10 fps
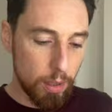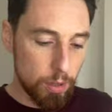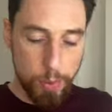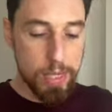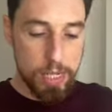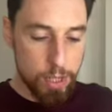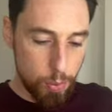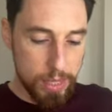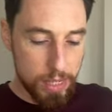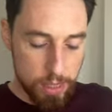
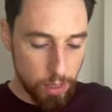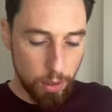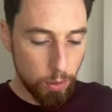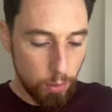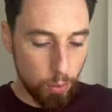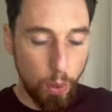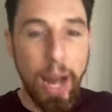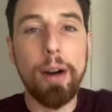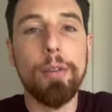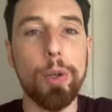2022, or
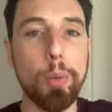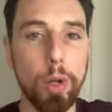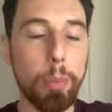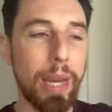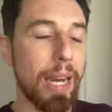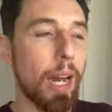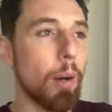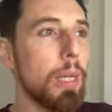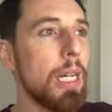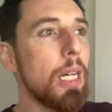however you want to big it
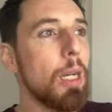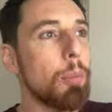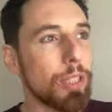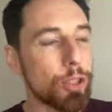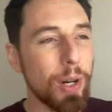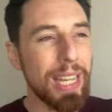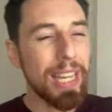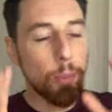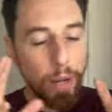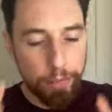up, but to try and
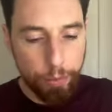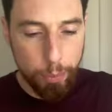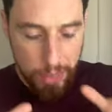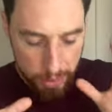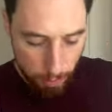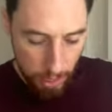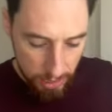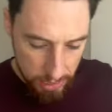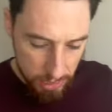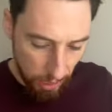get away from this
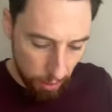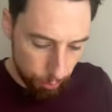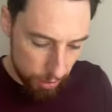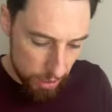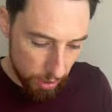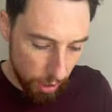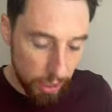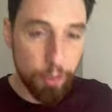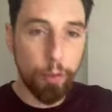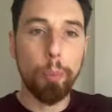mindset of it's a
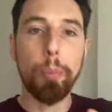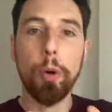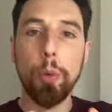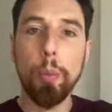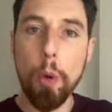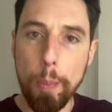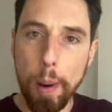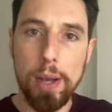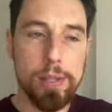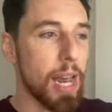kind of a boom or
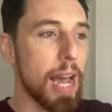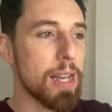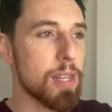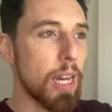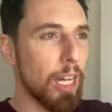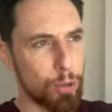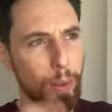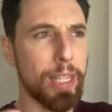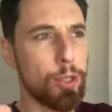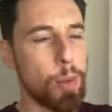bust. Has
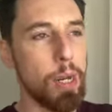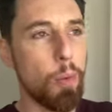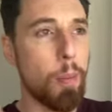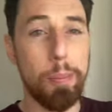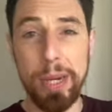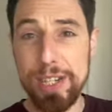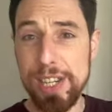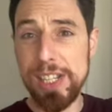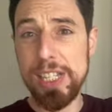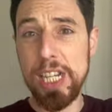2021 been a
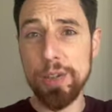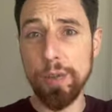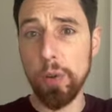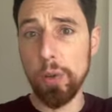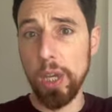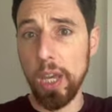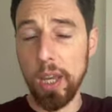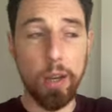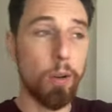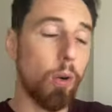successful
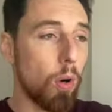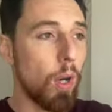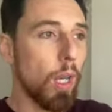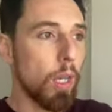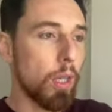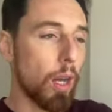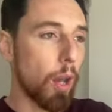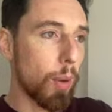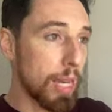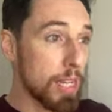year? Or, you
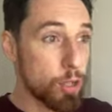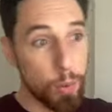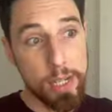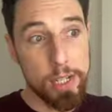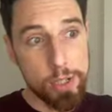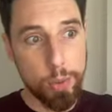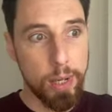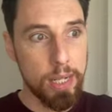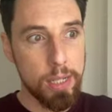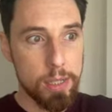know, is
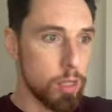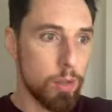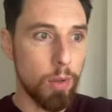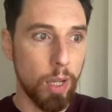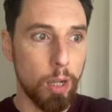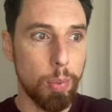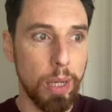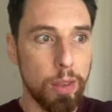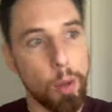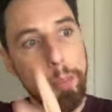2022 going to
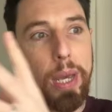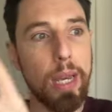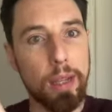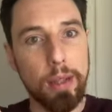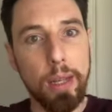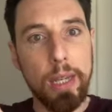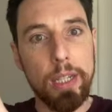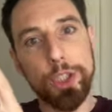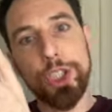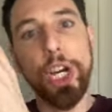be the big
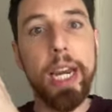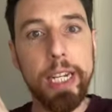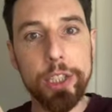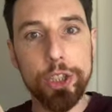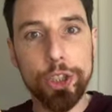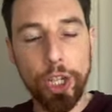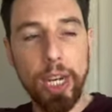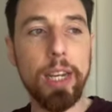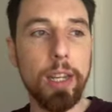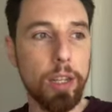change
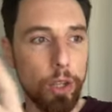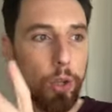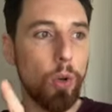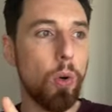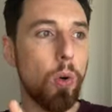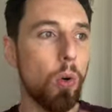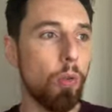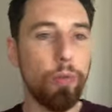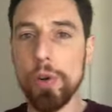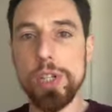in
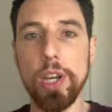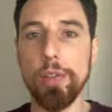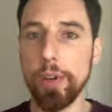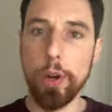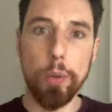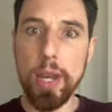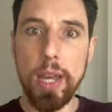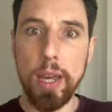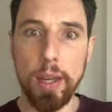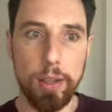your VoiceOver
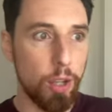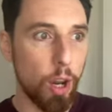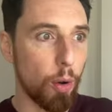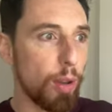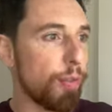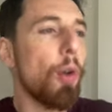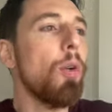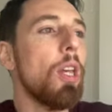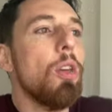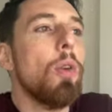career? You know, if
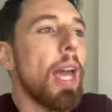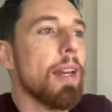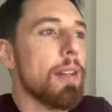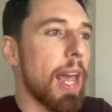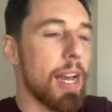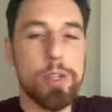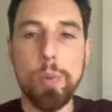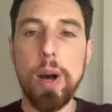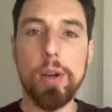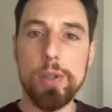only you get X,
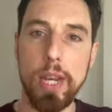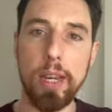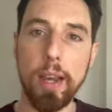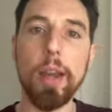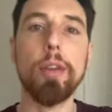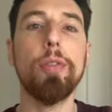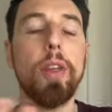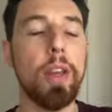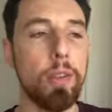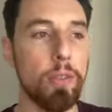Y, or Z kind of
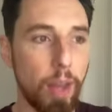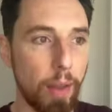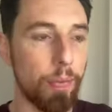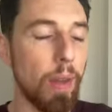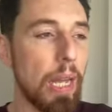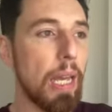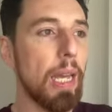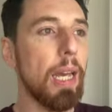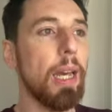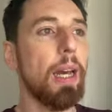thing done.
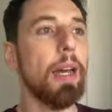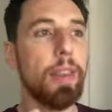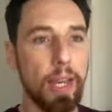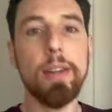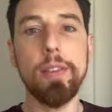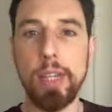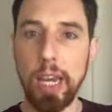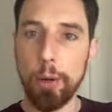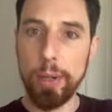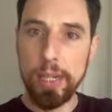at the end of the
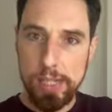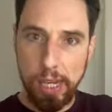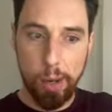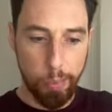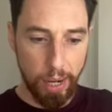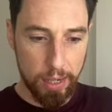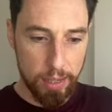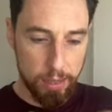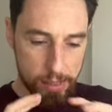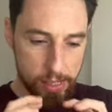day, we need to come
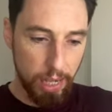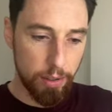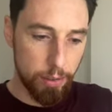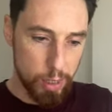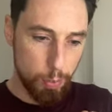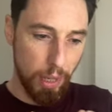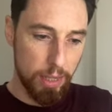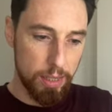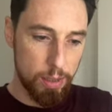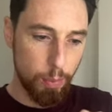back and scale things
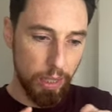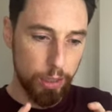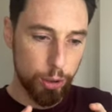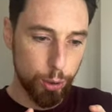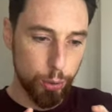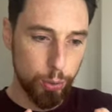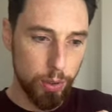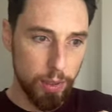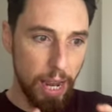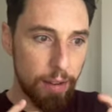back into making sure
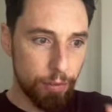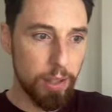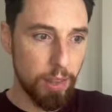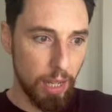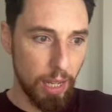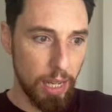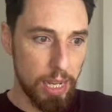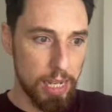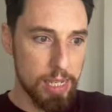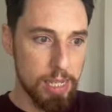that everything
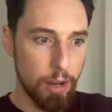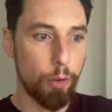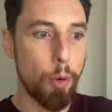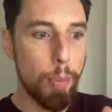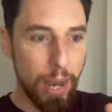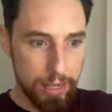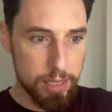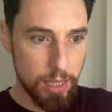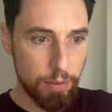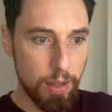is a
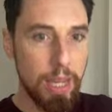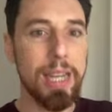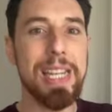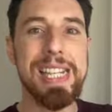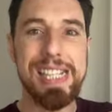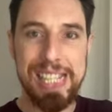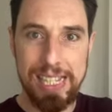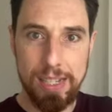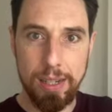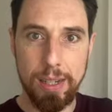repetitive,
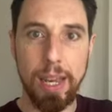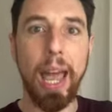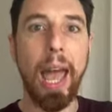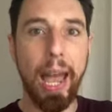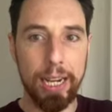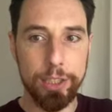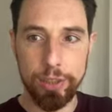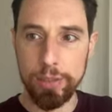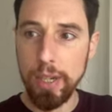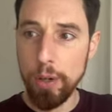consistent
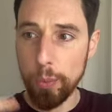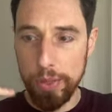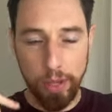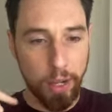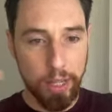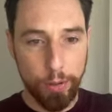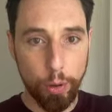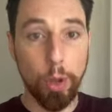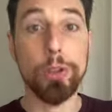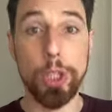action with a kind of
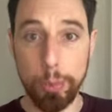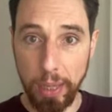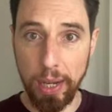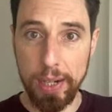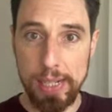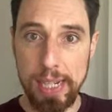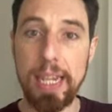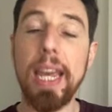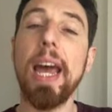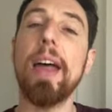logic behind
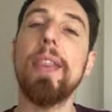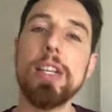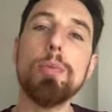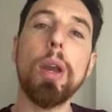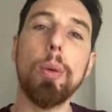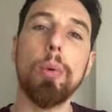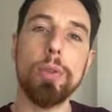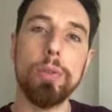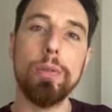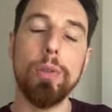it. And that's what I
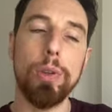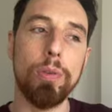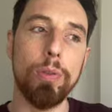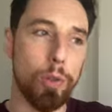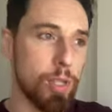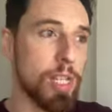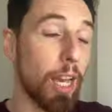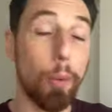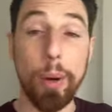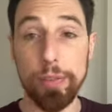want you to
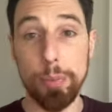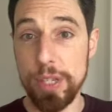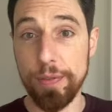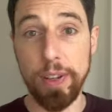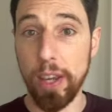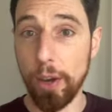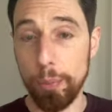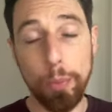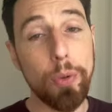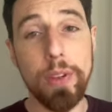take away from this video.
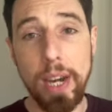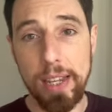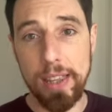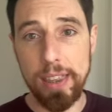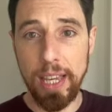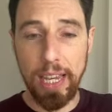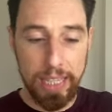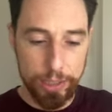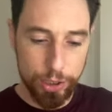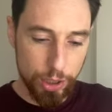More than anything
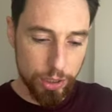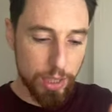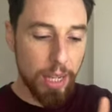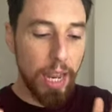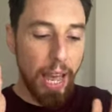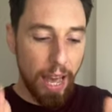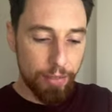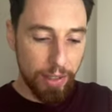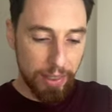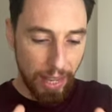is just
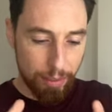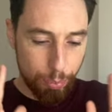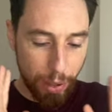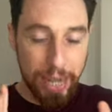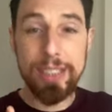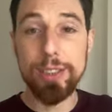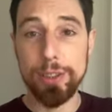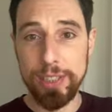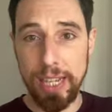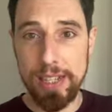having that practical
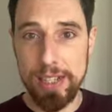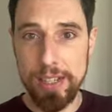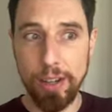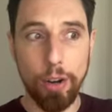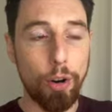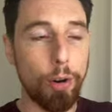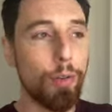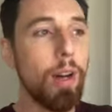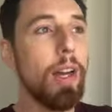sense of